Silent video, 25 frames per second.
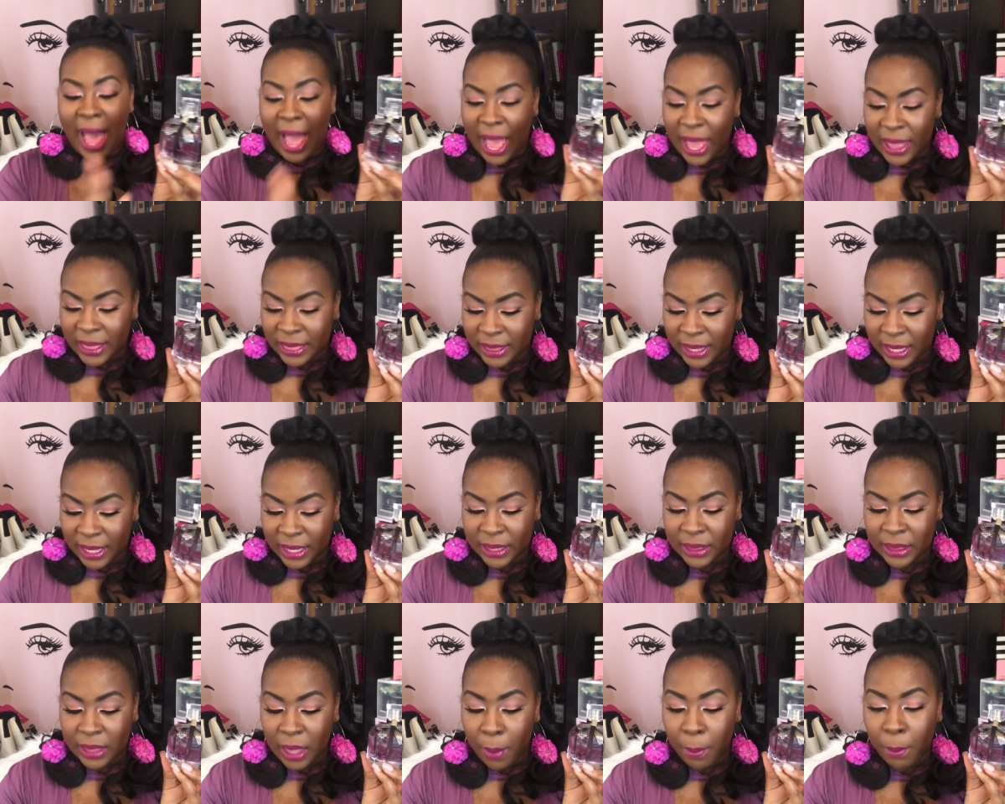I
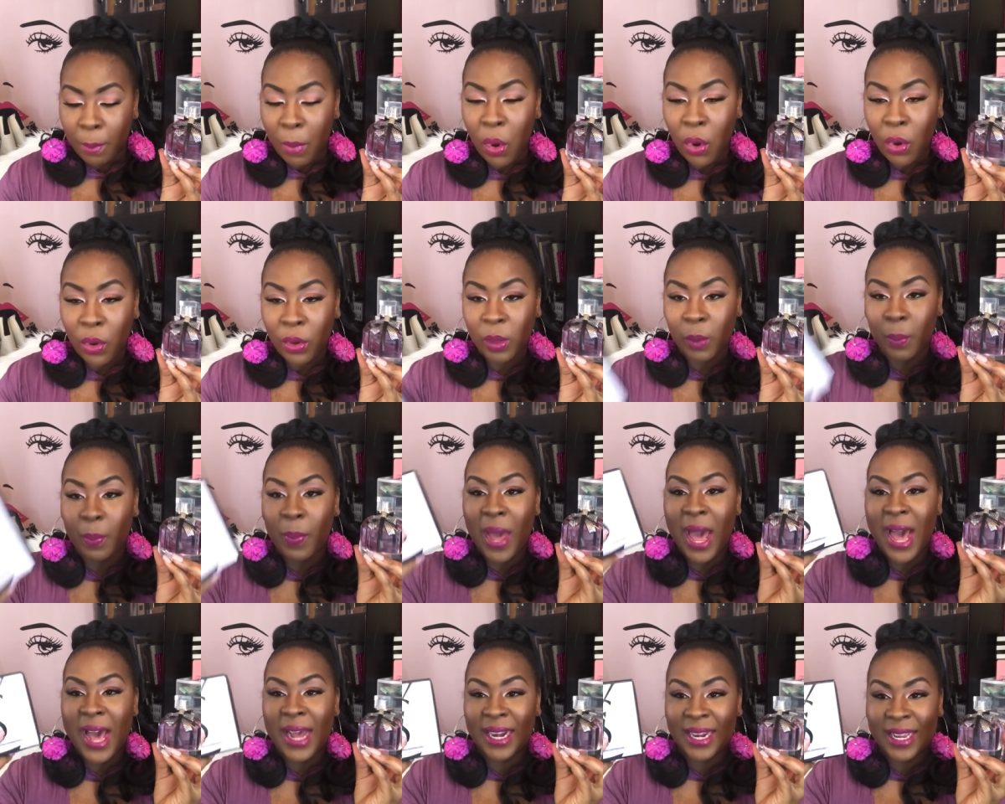think the Mon
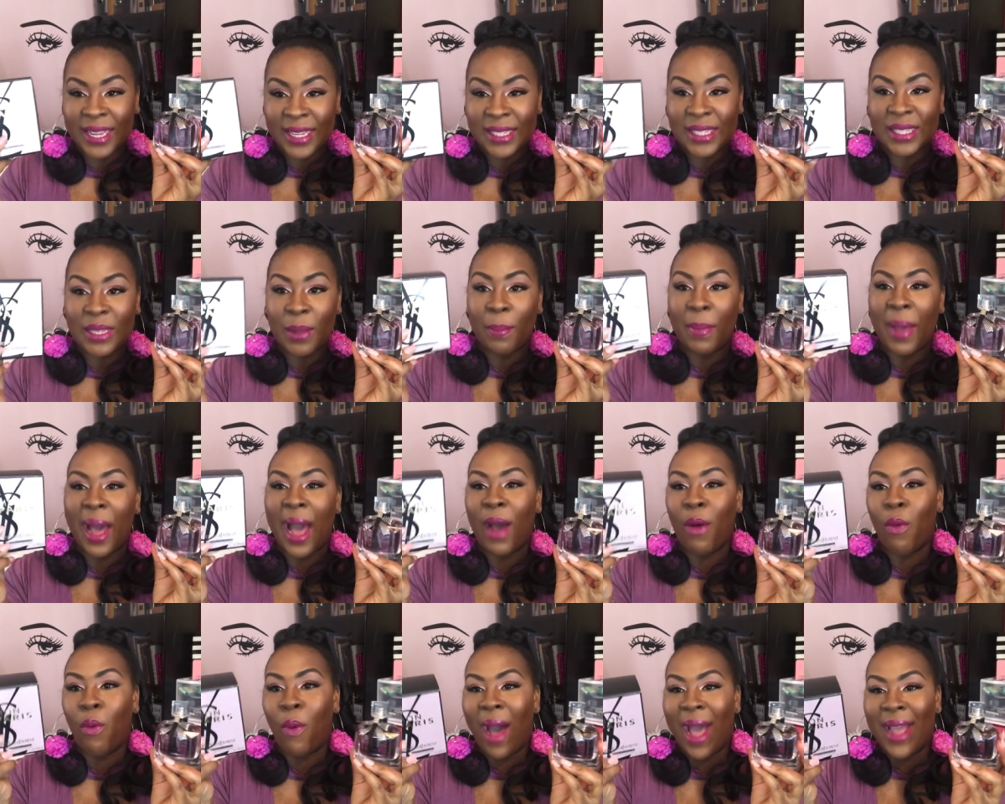Paris
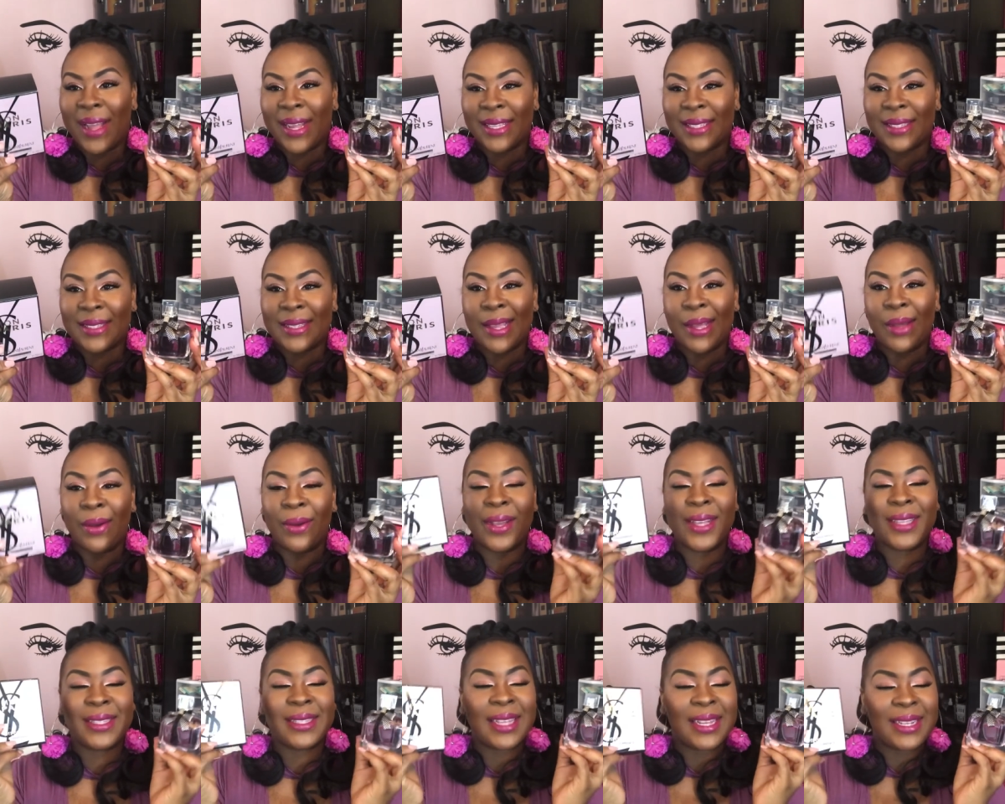by
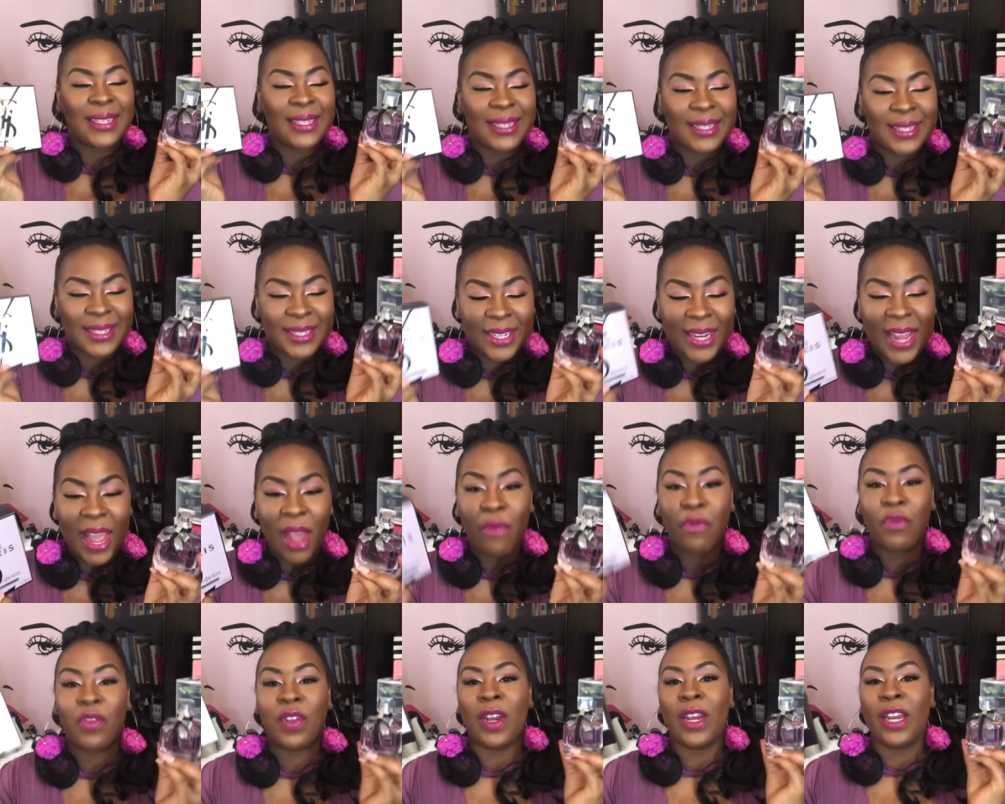YSL is a
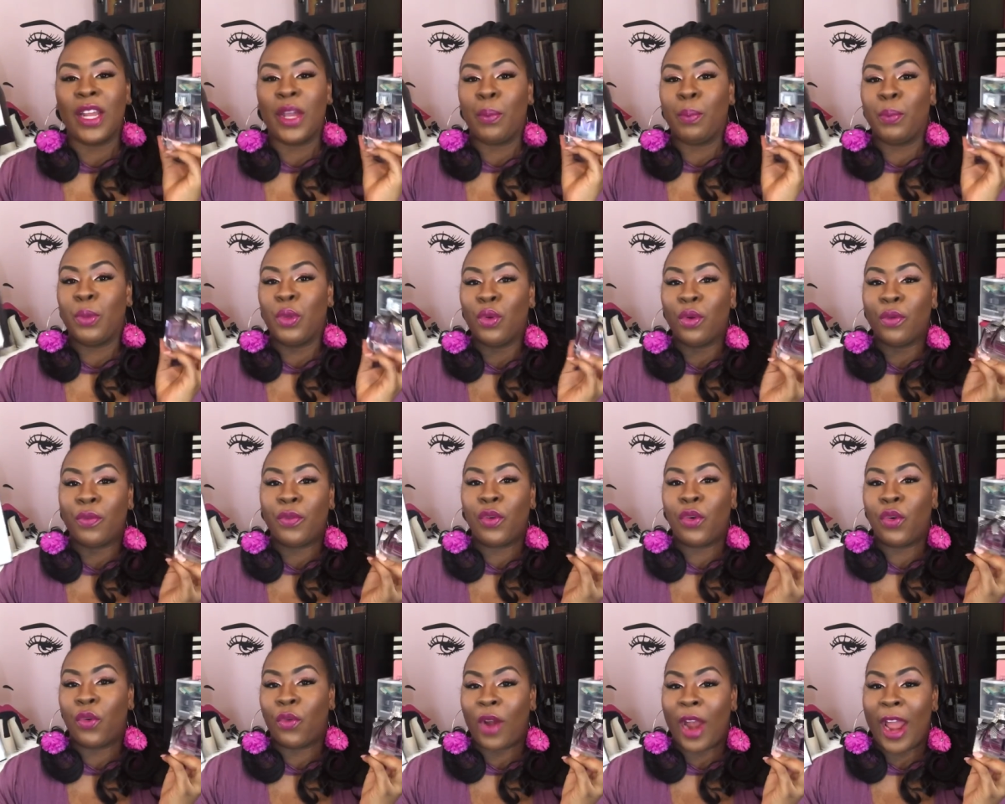definitely
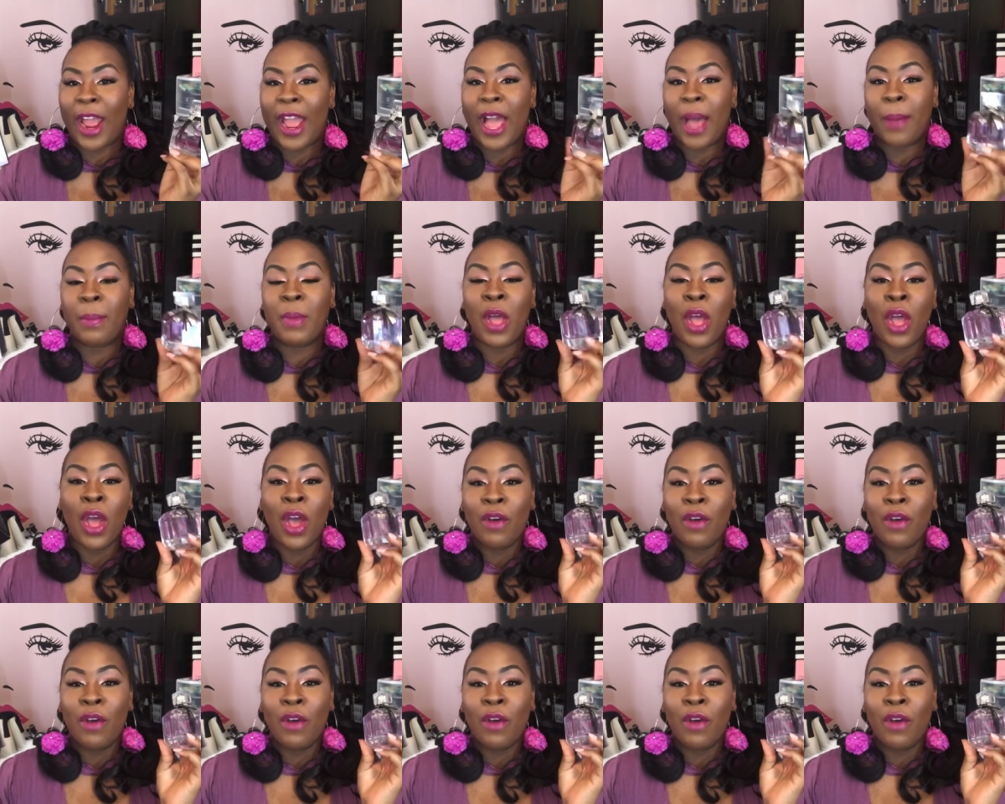beautiful grab